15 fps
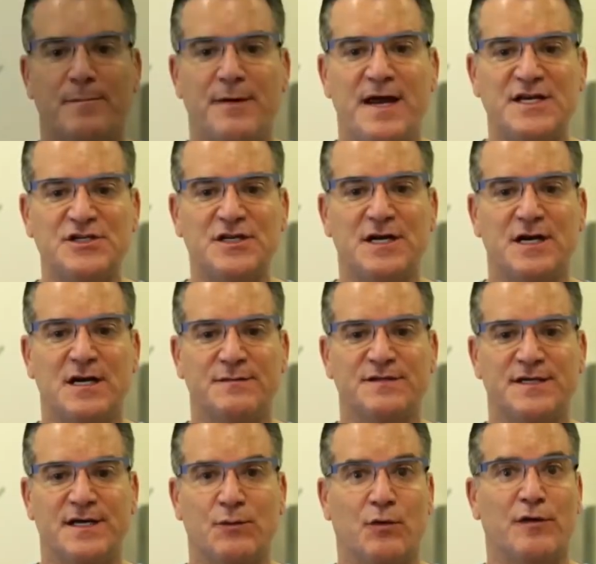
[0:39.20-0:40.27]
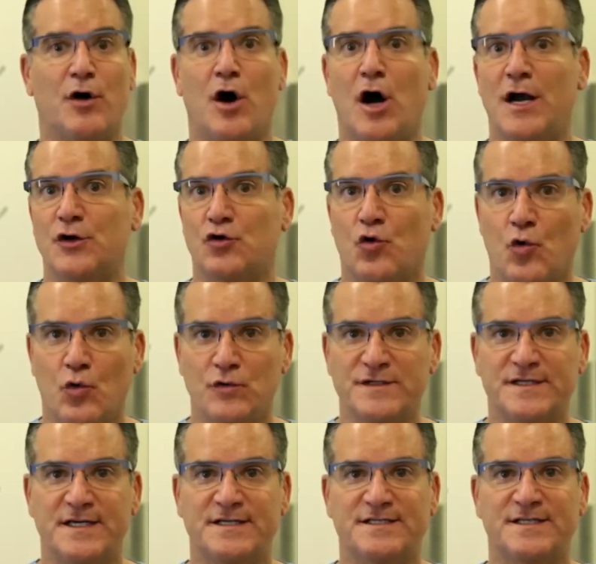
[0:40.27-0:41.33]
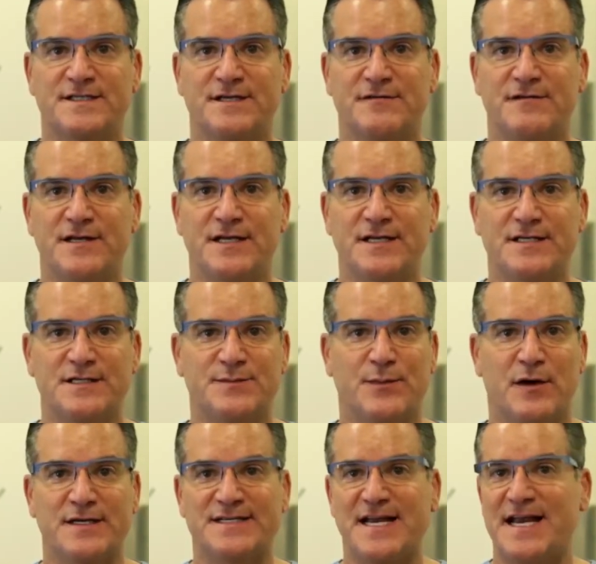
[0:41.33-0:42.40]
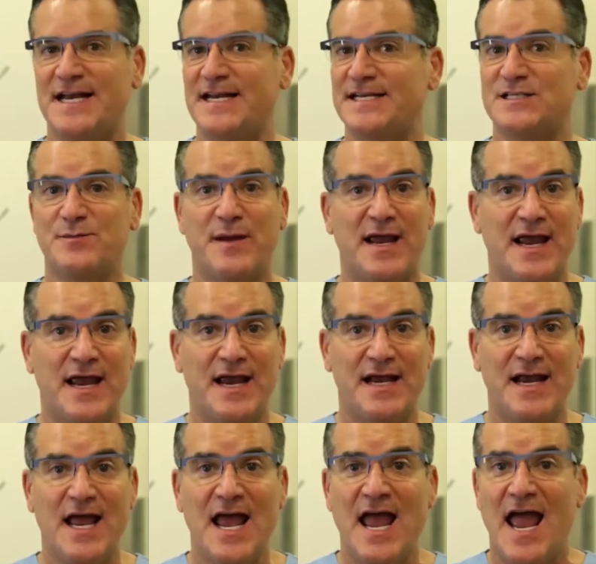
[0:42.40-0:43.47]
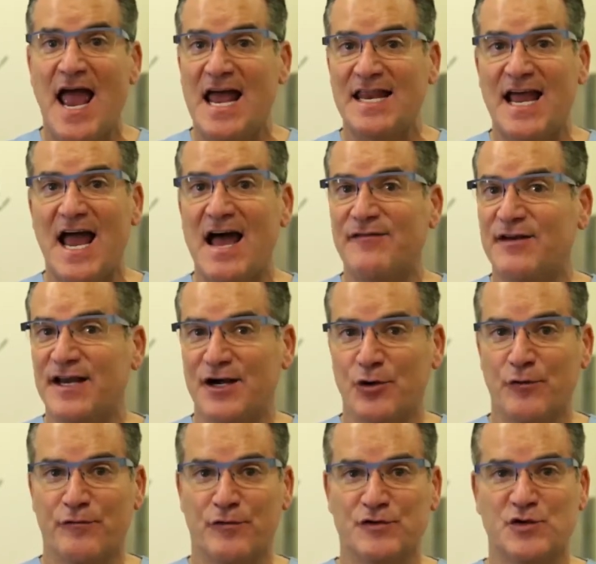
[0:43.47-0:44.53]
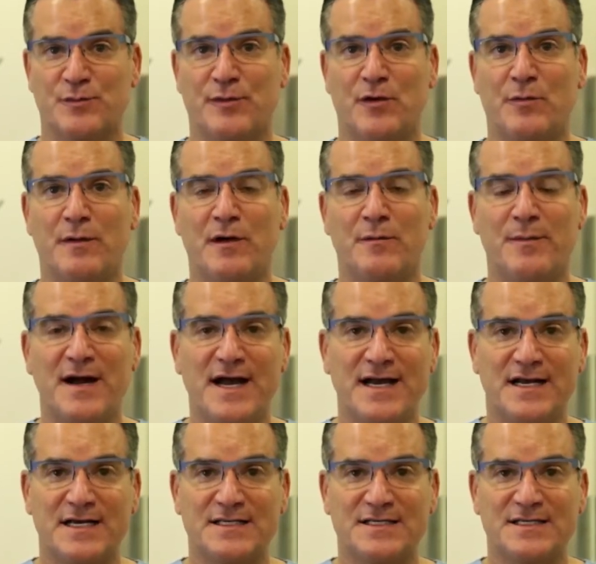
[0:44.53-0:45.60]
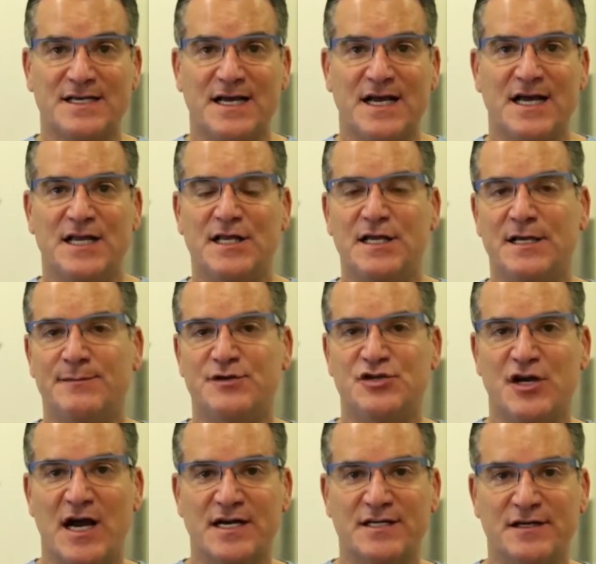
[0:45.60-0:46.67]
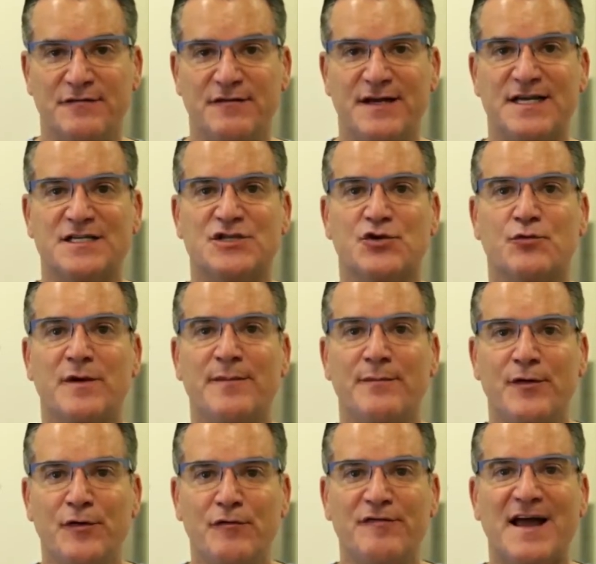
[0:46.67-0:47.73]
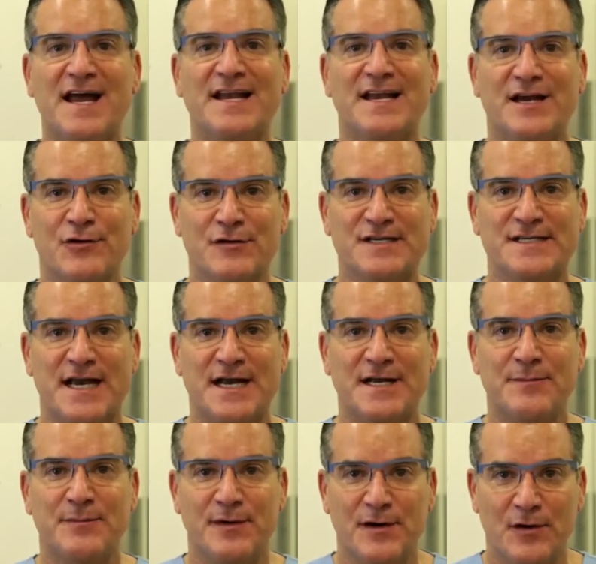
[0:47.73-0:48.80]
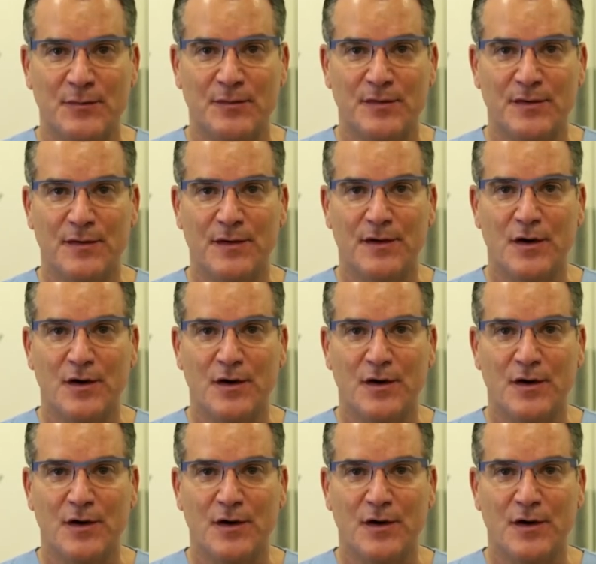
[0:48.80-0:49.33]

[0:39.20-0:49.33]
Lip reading: When a patient comes in with hot and cold sensitivity, spontaneous pain, and they have an irreversible pulpitis, the objective is to remove that irritating pulp.